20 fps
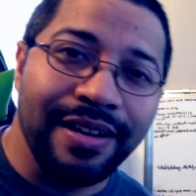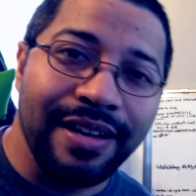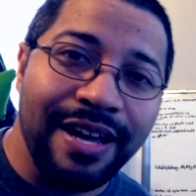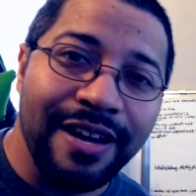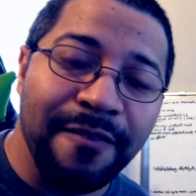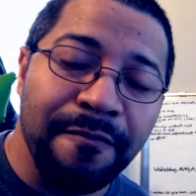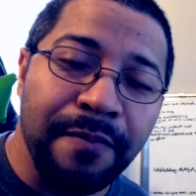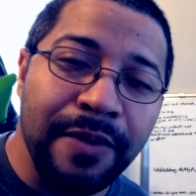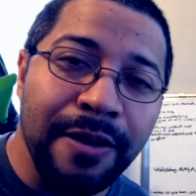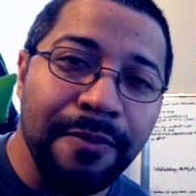A
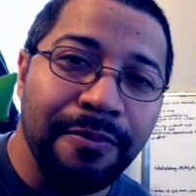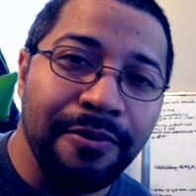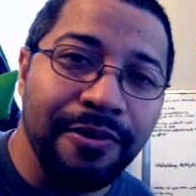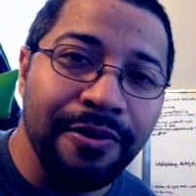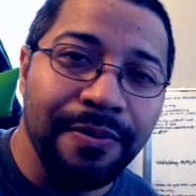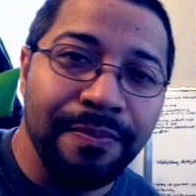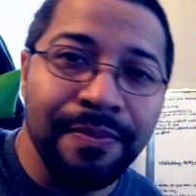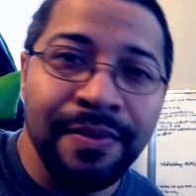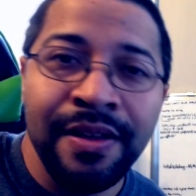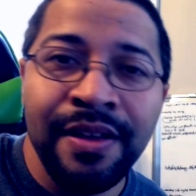lot of
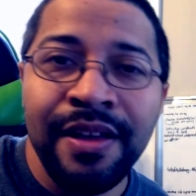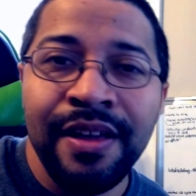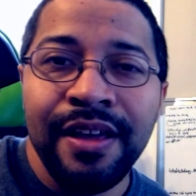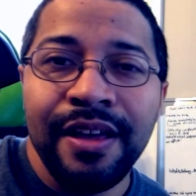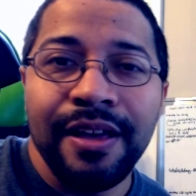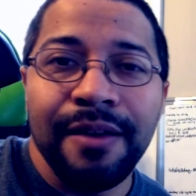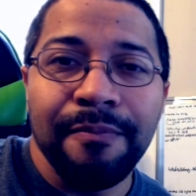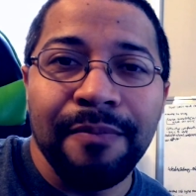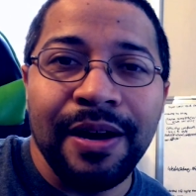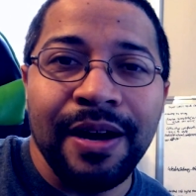people in,
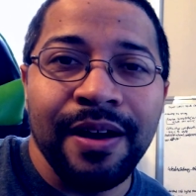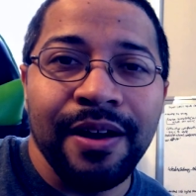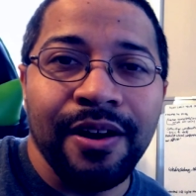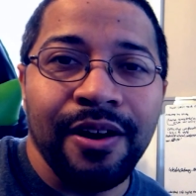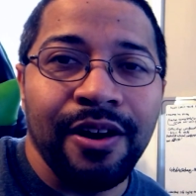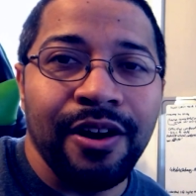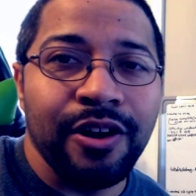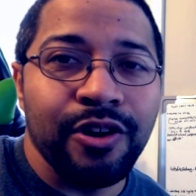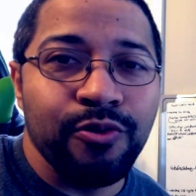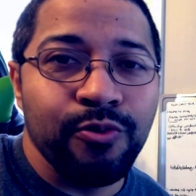in my
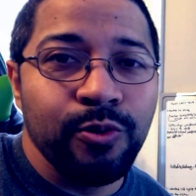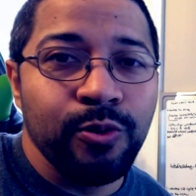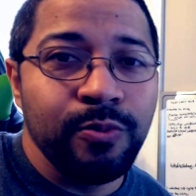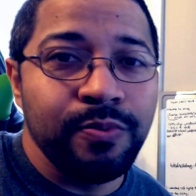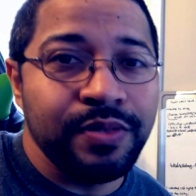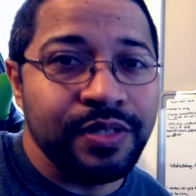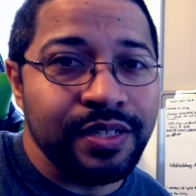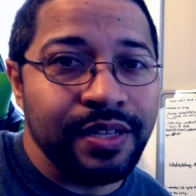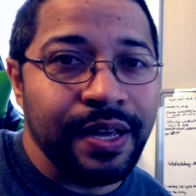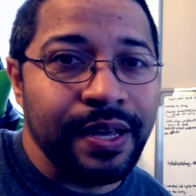uh,
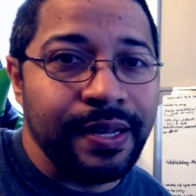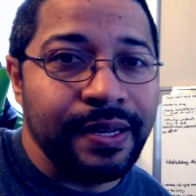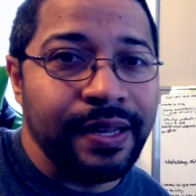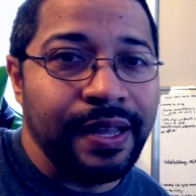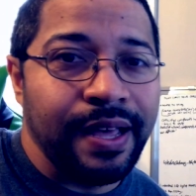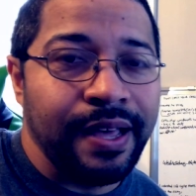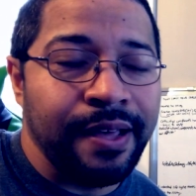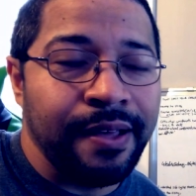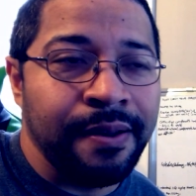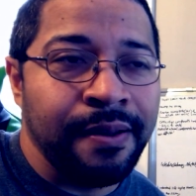group said
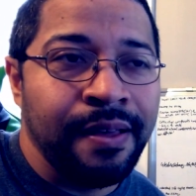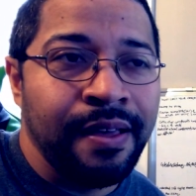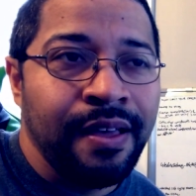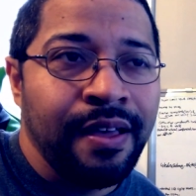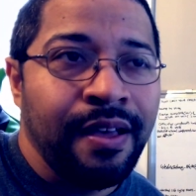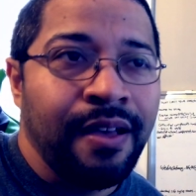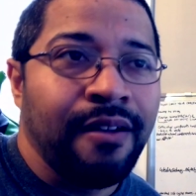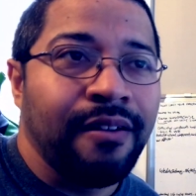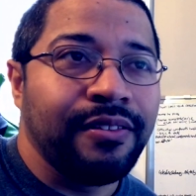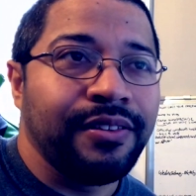that
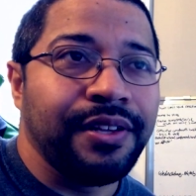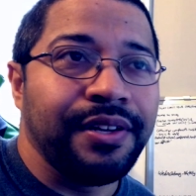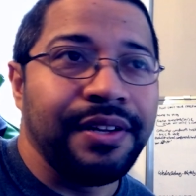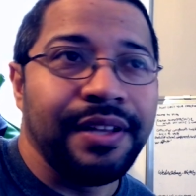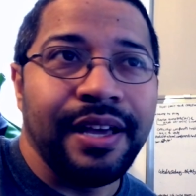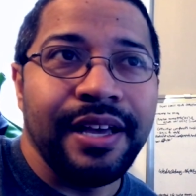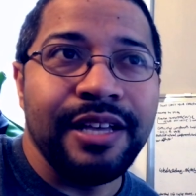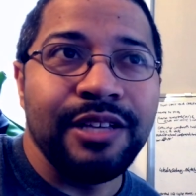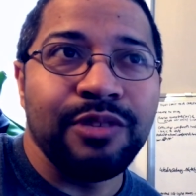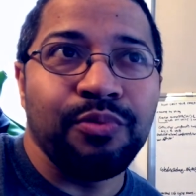the
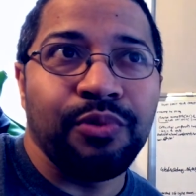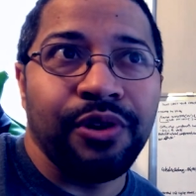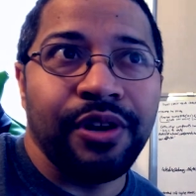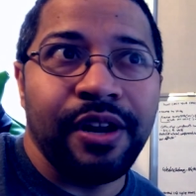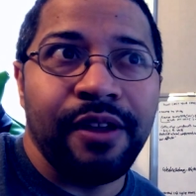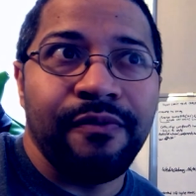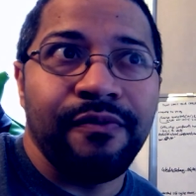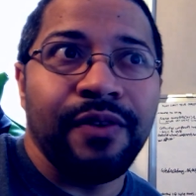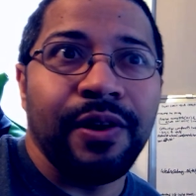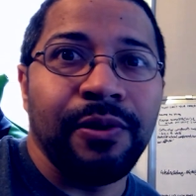days where
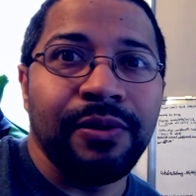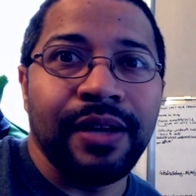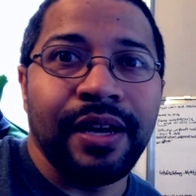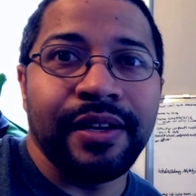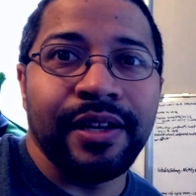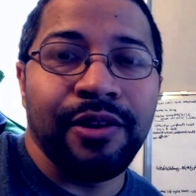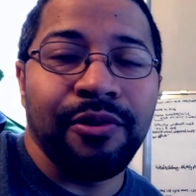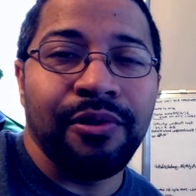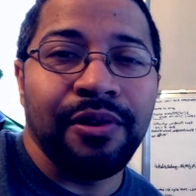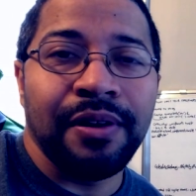they felt
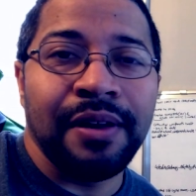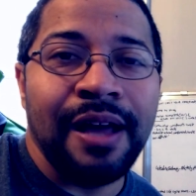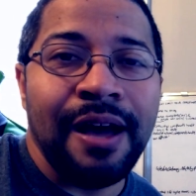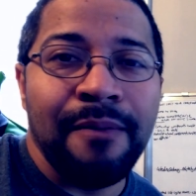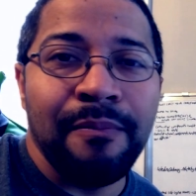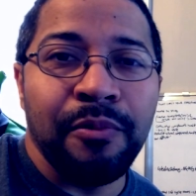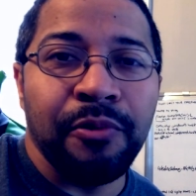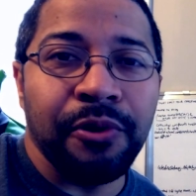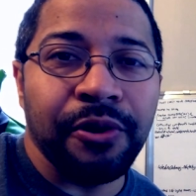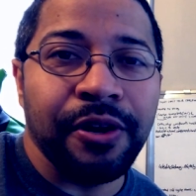like they were a
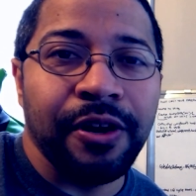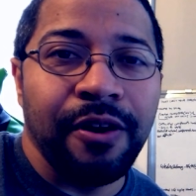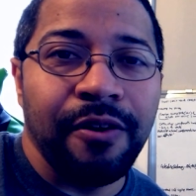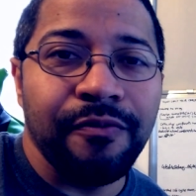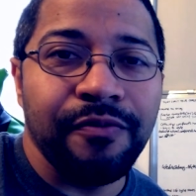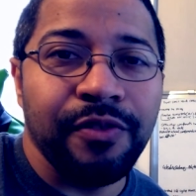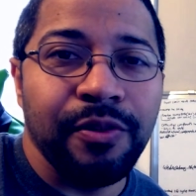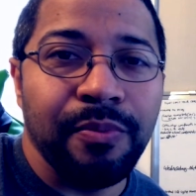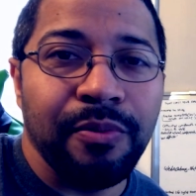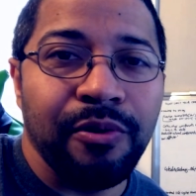lot more
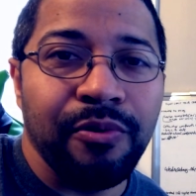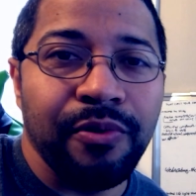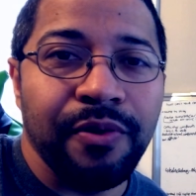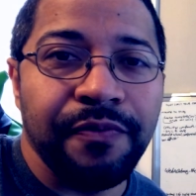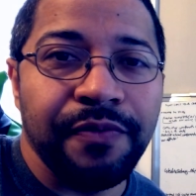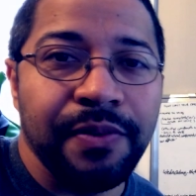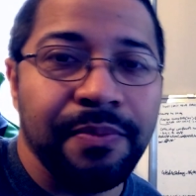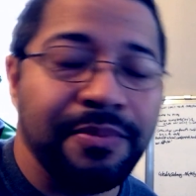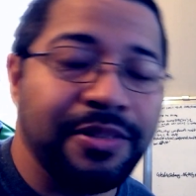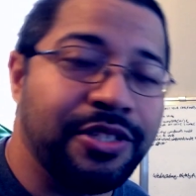comfortable
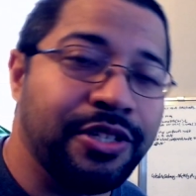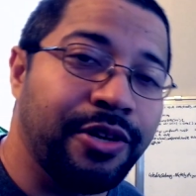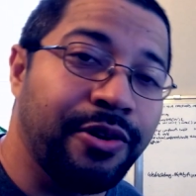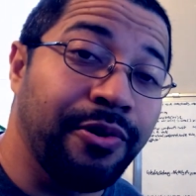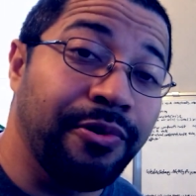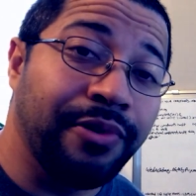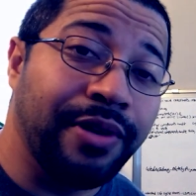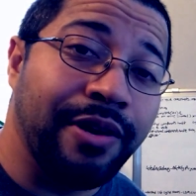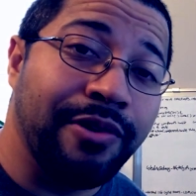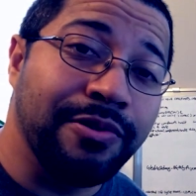with the
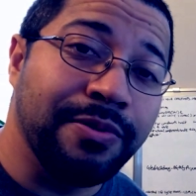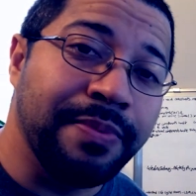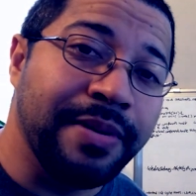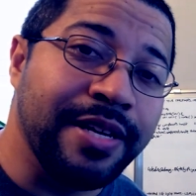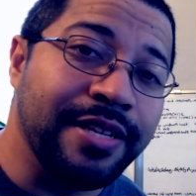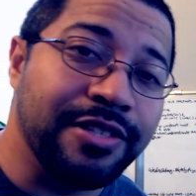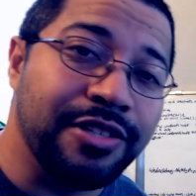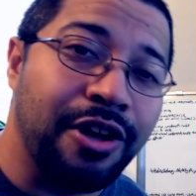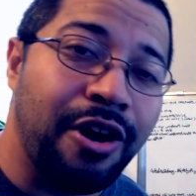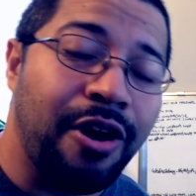material that was
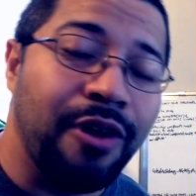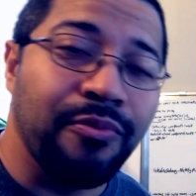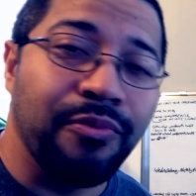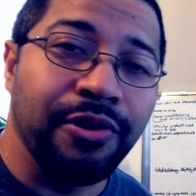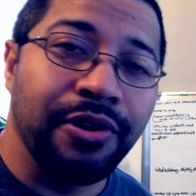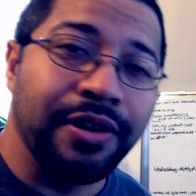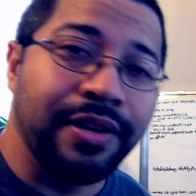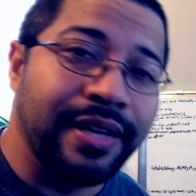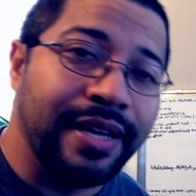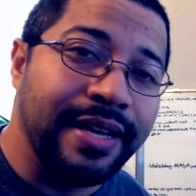being taught
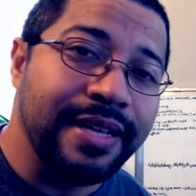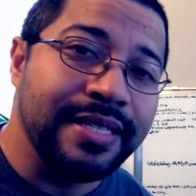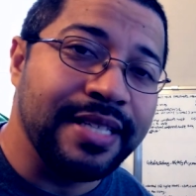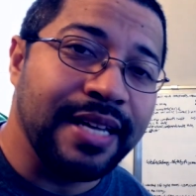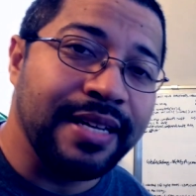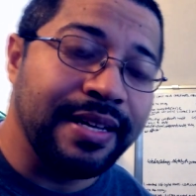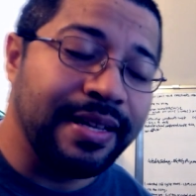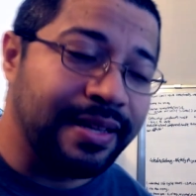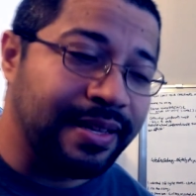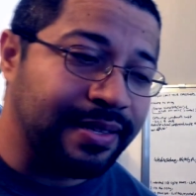were the days
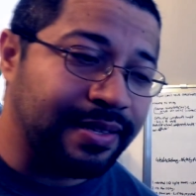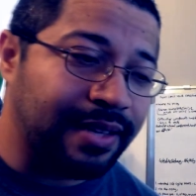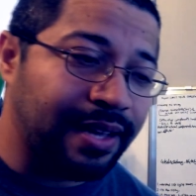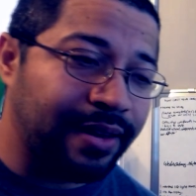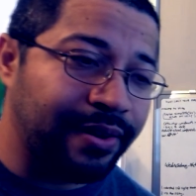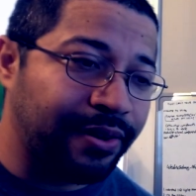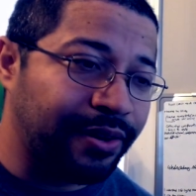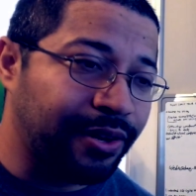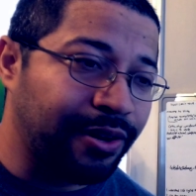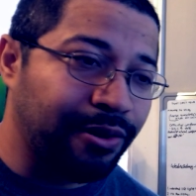that they
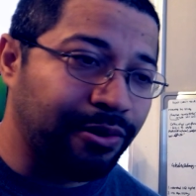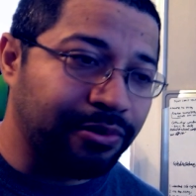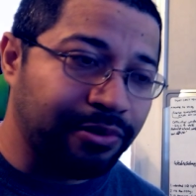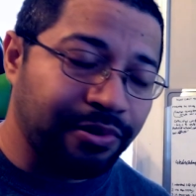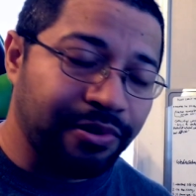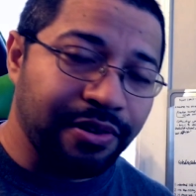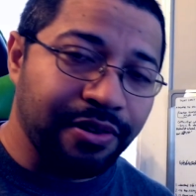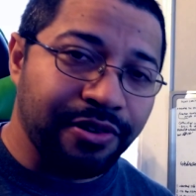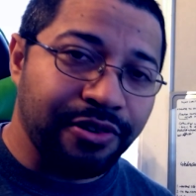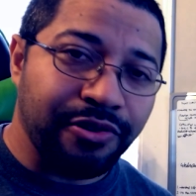decided to go
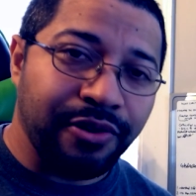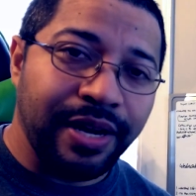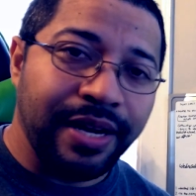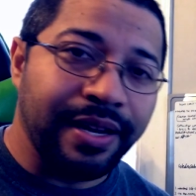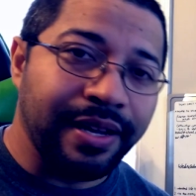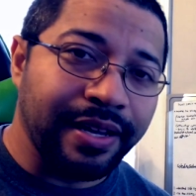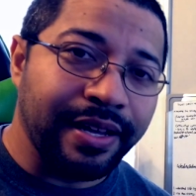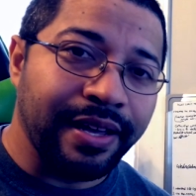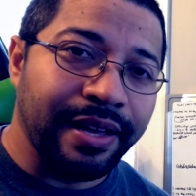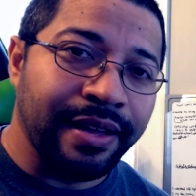through the
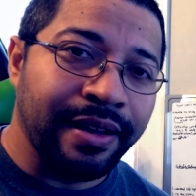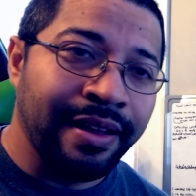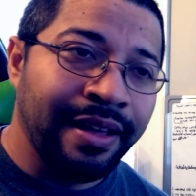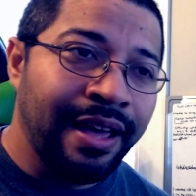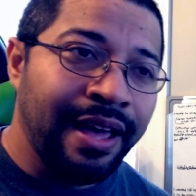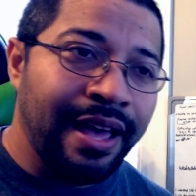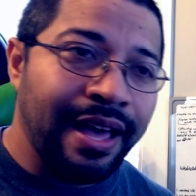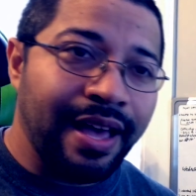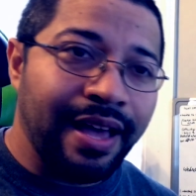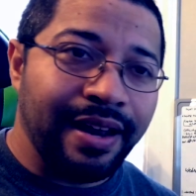training kit
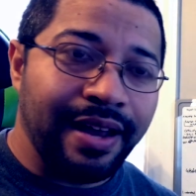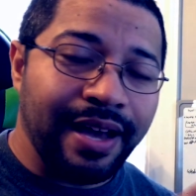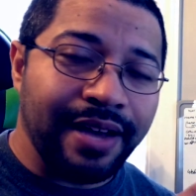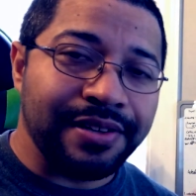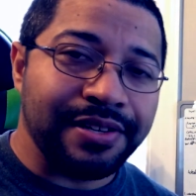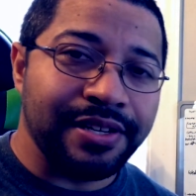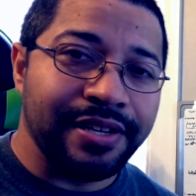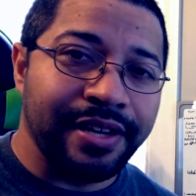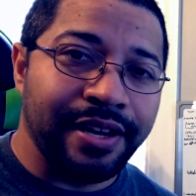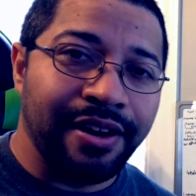and
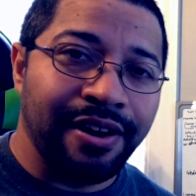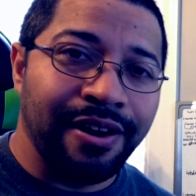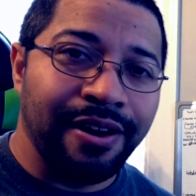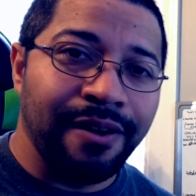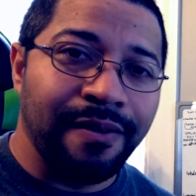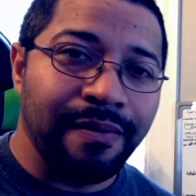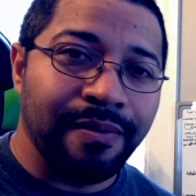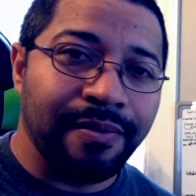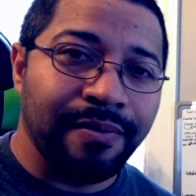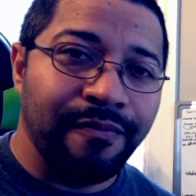actually
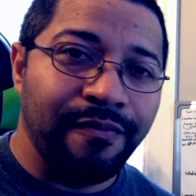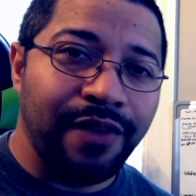uh,